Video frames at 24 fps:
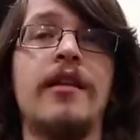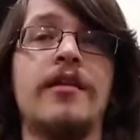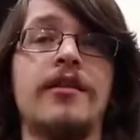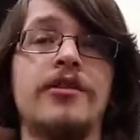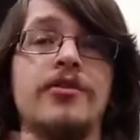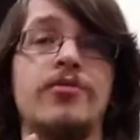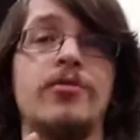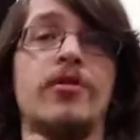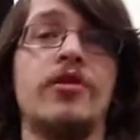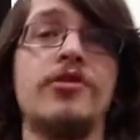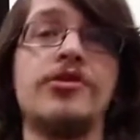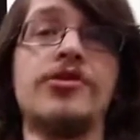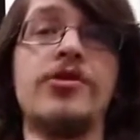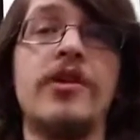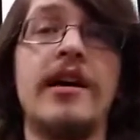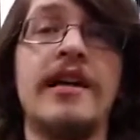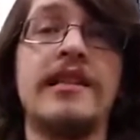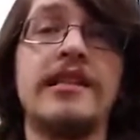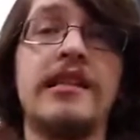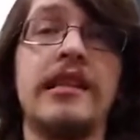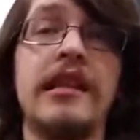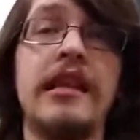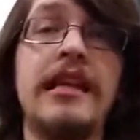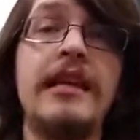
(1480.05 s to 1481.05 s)
This one also
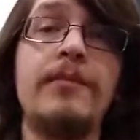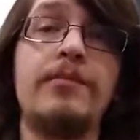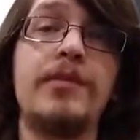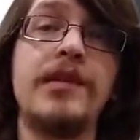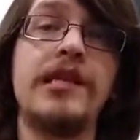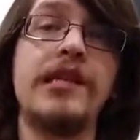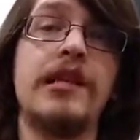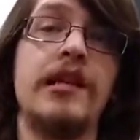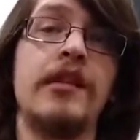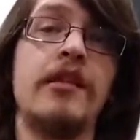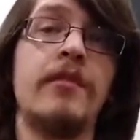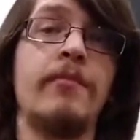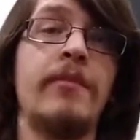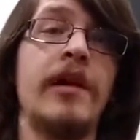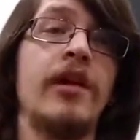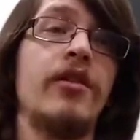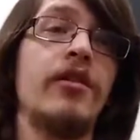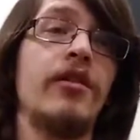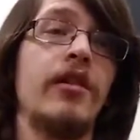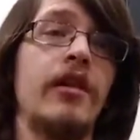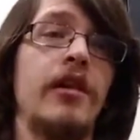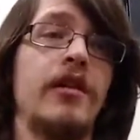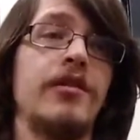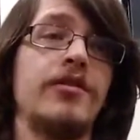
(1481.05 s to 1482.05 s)
has leaps in the
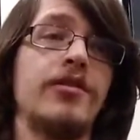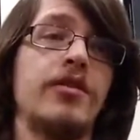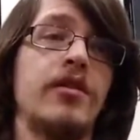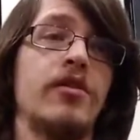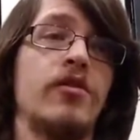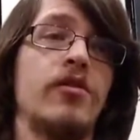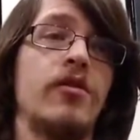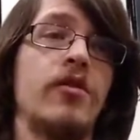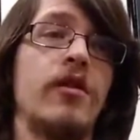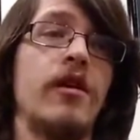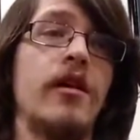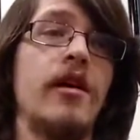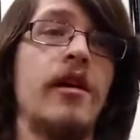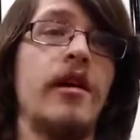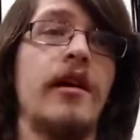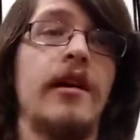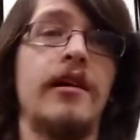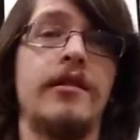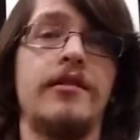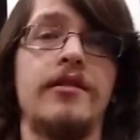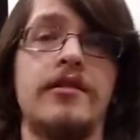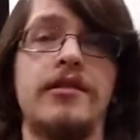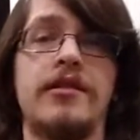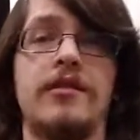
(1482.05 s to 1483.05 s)
melody, so
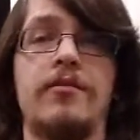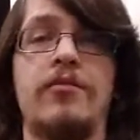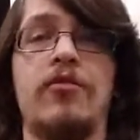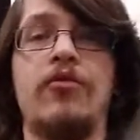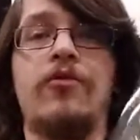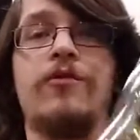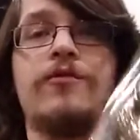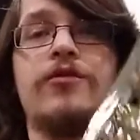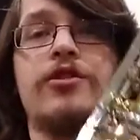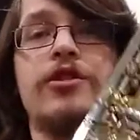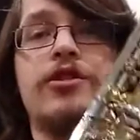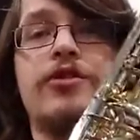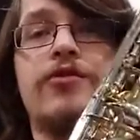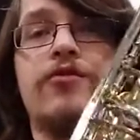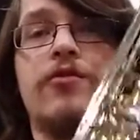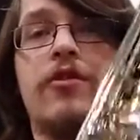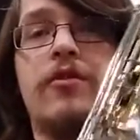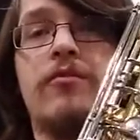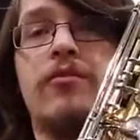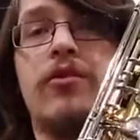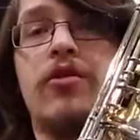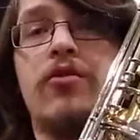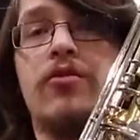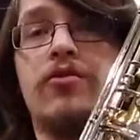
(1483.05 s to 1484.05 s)
it doesn't move just
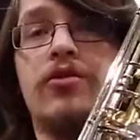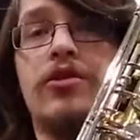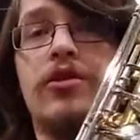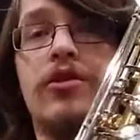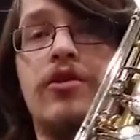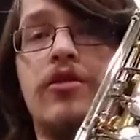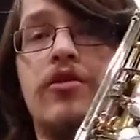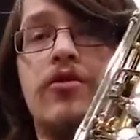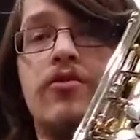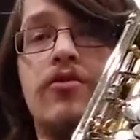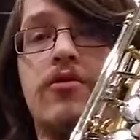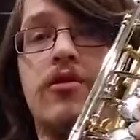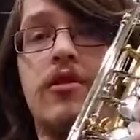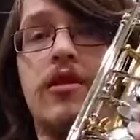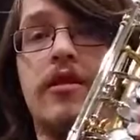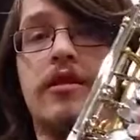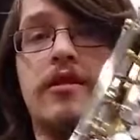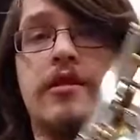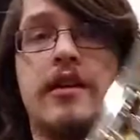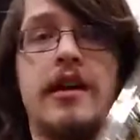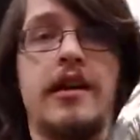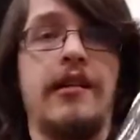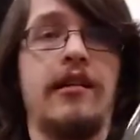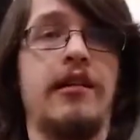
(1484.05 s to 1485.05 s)
from note to note,
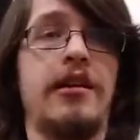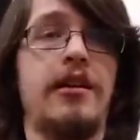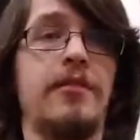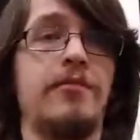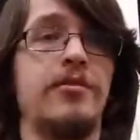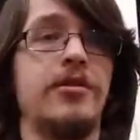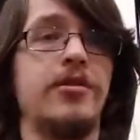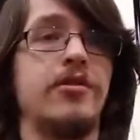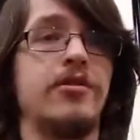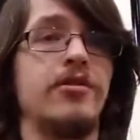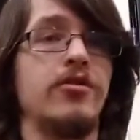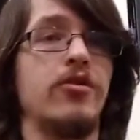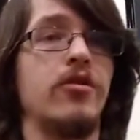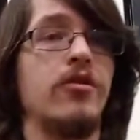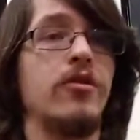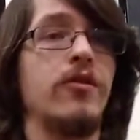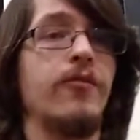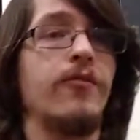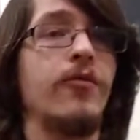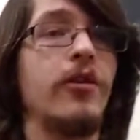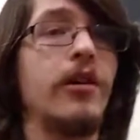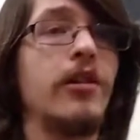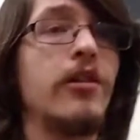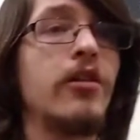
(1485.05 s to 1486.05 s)
it's got leaps. So
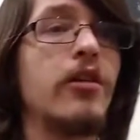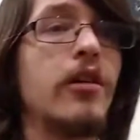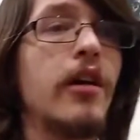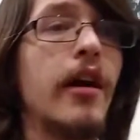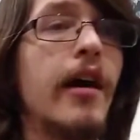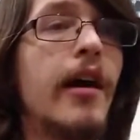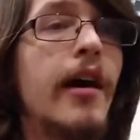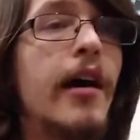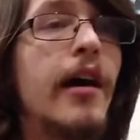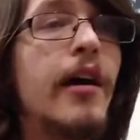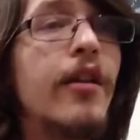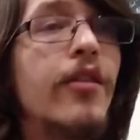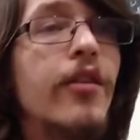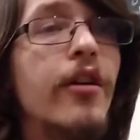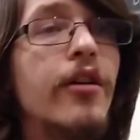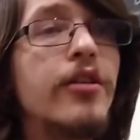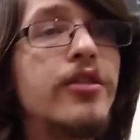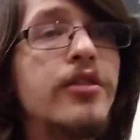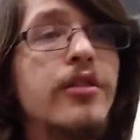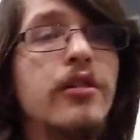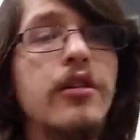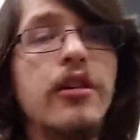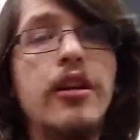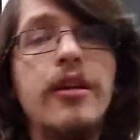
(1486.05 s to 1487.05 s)
if we look ahead,
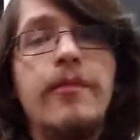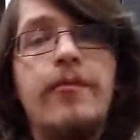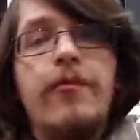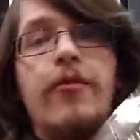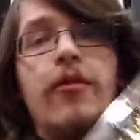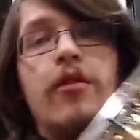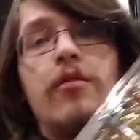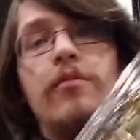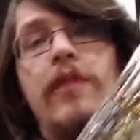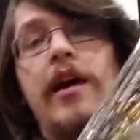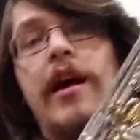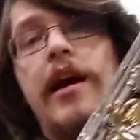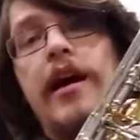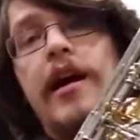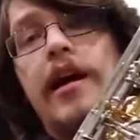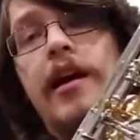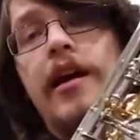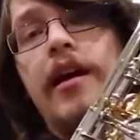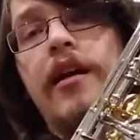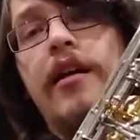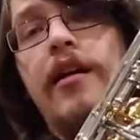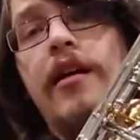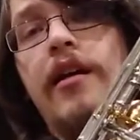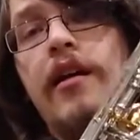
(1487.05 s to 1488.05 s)
there's a leap from
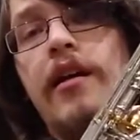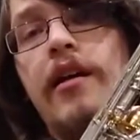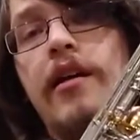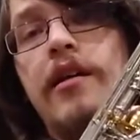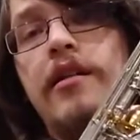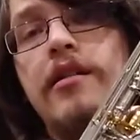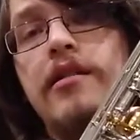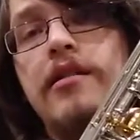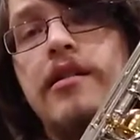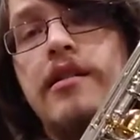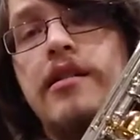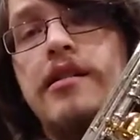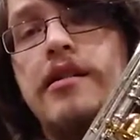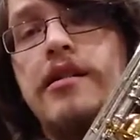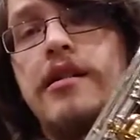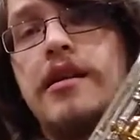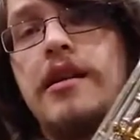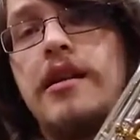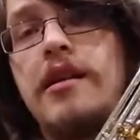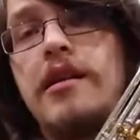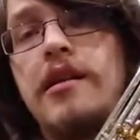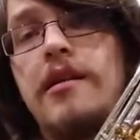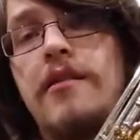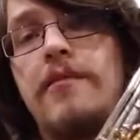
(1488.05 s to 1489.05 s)
A to
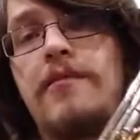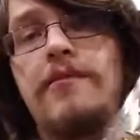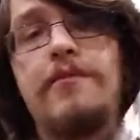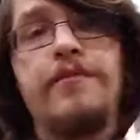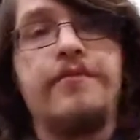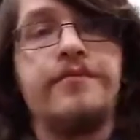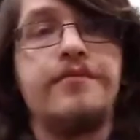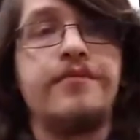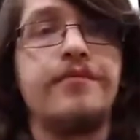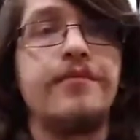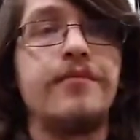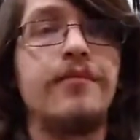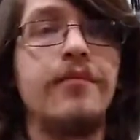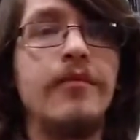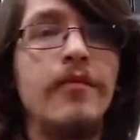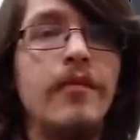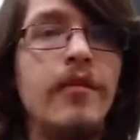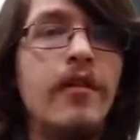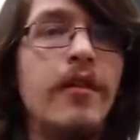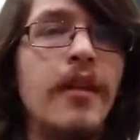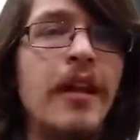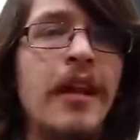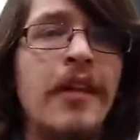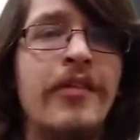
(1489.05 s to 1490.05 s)
C,
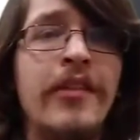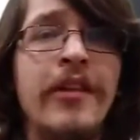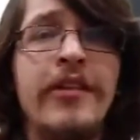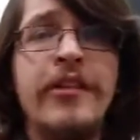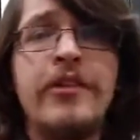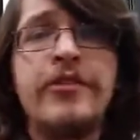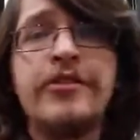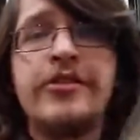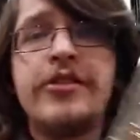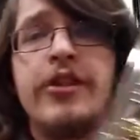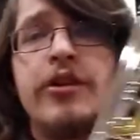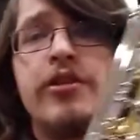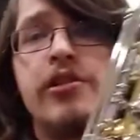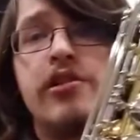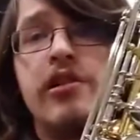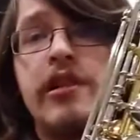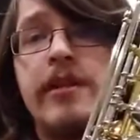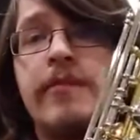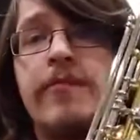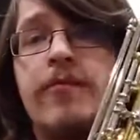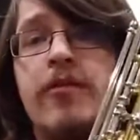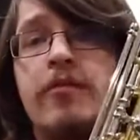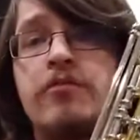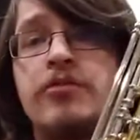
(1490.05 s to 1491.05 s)
and then there's another
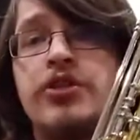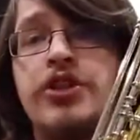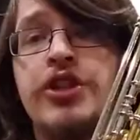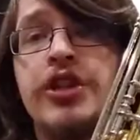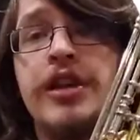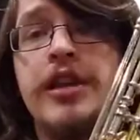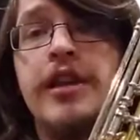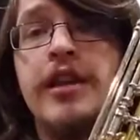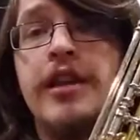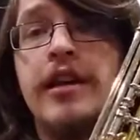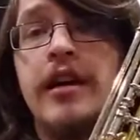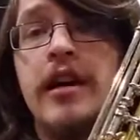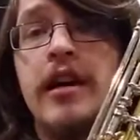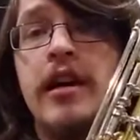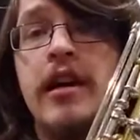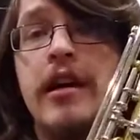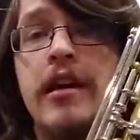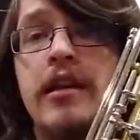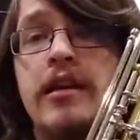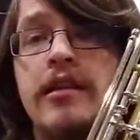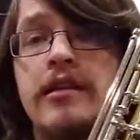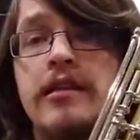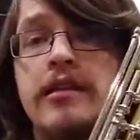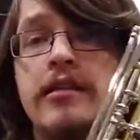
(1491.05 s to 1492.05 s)
leap from G
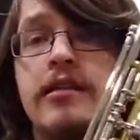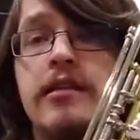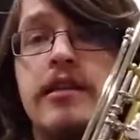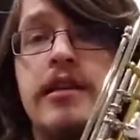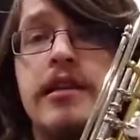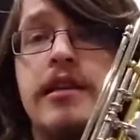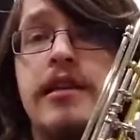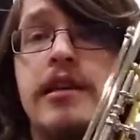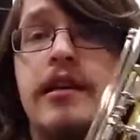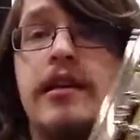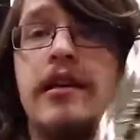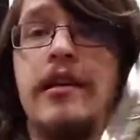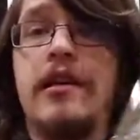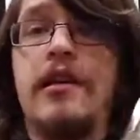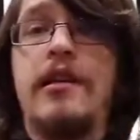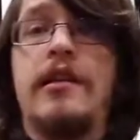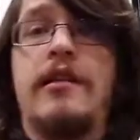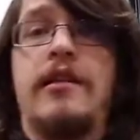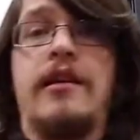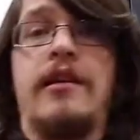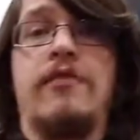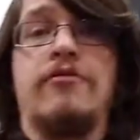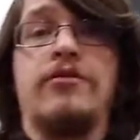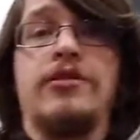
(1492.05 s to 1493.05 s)
to D.
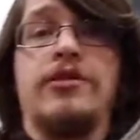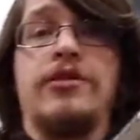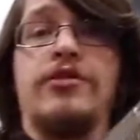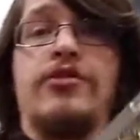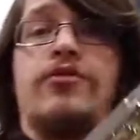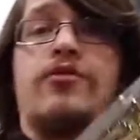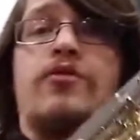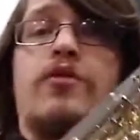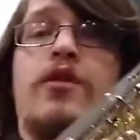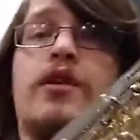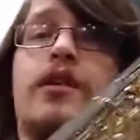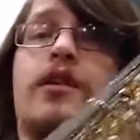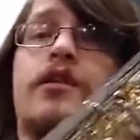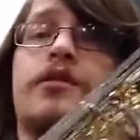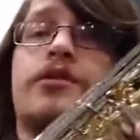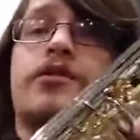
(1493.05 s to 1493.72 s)
That one's a new one.